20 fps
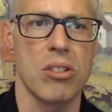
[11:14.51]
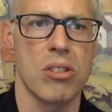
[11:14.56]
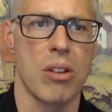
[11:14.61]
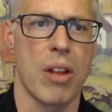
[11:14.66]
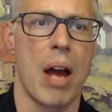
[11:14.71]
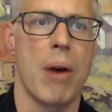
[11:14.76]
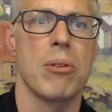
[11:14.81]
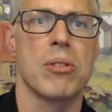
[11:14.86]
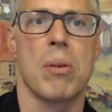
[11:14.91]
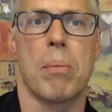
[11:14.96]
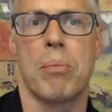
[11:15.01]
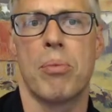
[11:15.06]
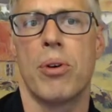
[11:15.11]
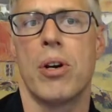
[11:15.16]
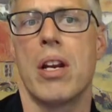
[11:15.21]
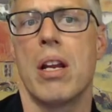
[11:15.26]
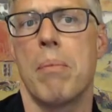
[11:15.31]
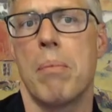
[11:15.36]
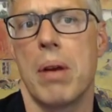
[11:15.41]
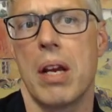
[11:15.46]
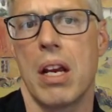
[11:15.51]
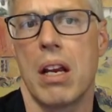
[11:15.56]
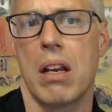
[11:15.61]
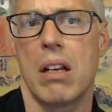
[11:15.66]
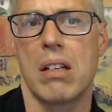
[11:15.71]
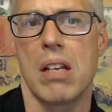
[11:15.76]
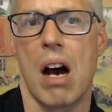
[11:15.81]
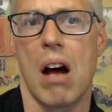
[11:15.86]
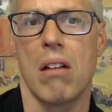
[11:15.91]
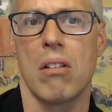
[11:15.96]
So that was a pretty big
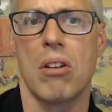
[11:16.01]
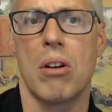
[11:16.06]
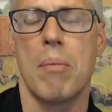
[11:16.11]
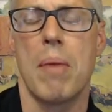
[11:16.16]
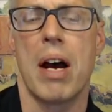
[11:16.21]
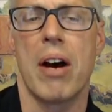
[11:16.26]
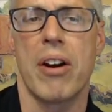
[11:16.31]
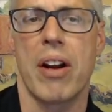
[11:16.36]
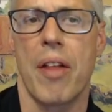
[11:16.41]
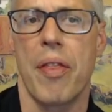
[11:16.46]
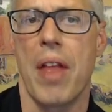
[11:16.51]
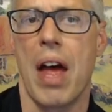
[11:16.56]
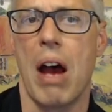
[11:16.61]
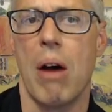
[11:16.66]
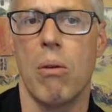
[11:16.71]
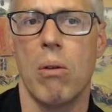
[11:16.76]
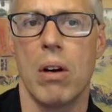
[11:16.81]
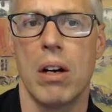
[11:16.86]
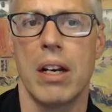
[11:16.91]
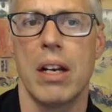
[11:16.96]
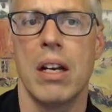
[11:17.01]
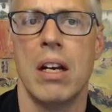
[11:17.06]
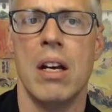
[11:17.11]
dollar amount on that one.